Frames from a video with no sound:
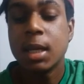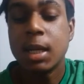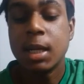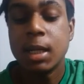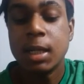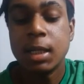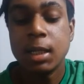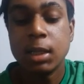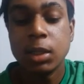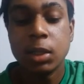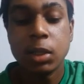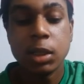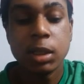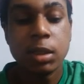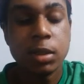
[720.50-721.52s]
And you're
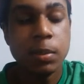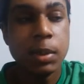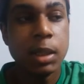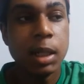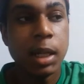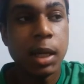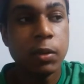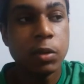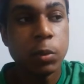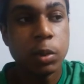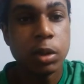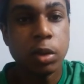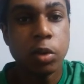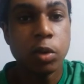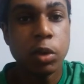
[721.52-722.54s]
going to be left
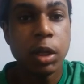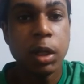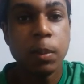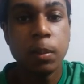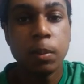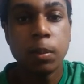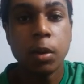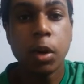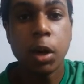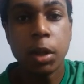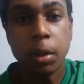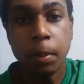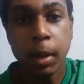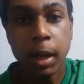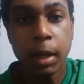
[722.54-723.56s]
with the cream
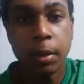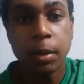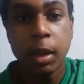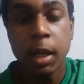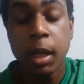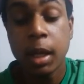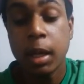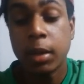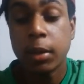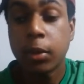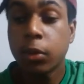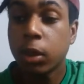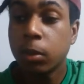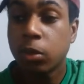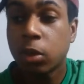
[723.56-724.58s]
on the pan. And the
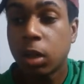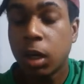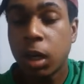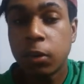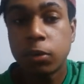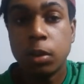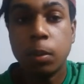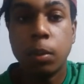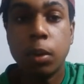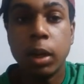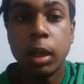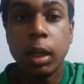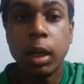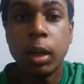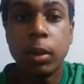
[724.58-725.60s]
cream is going to have to
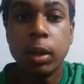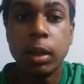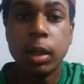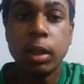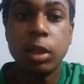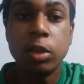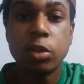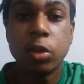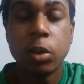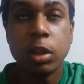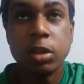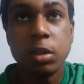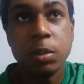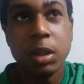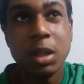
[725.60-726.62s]
boil out, and then it's
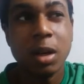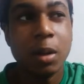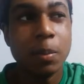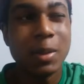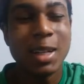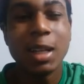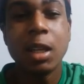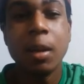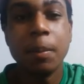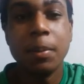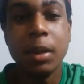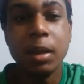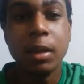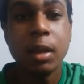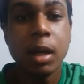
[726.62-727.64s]
going to become
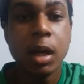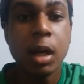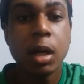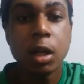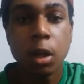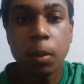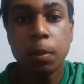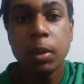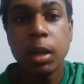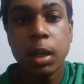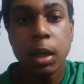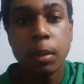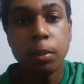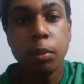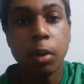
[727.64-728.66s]
clumpy
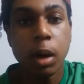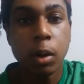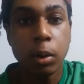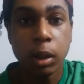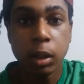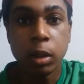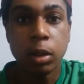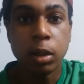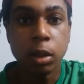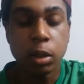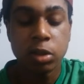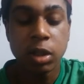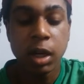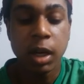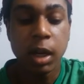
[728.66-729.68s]
and brown and
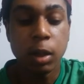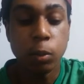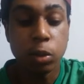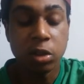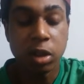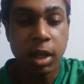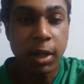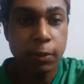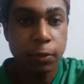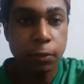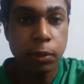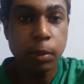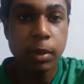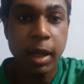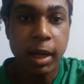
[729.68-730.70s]
cooked. And what's left
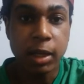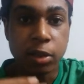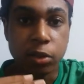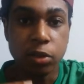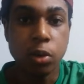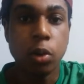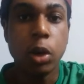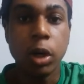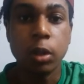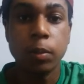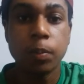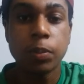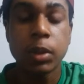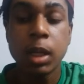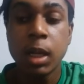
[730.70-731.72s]
from that is the oil.
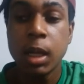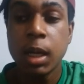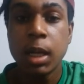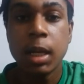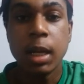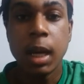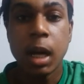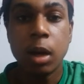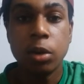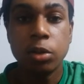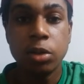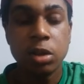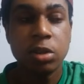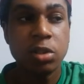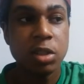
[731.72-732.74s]
Now,
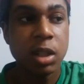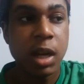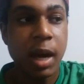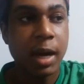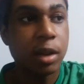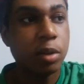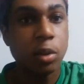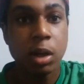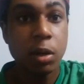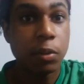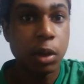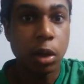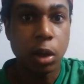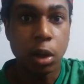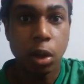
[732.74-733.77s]
as you can see, I don't
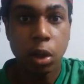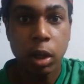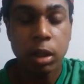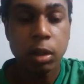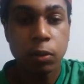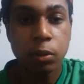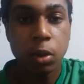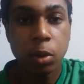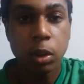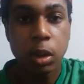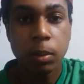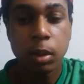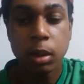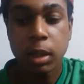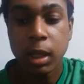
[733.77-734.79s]
have a lot of
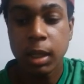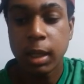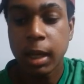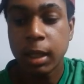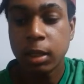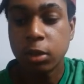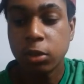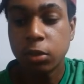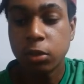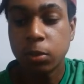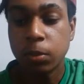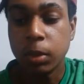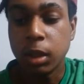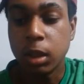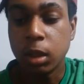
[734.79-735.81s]
coconut milk, and that is
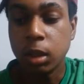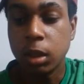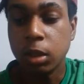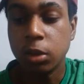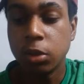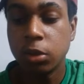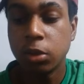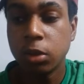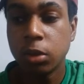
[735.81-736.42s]
because,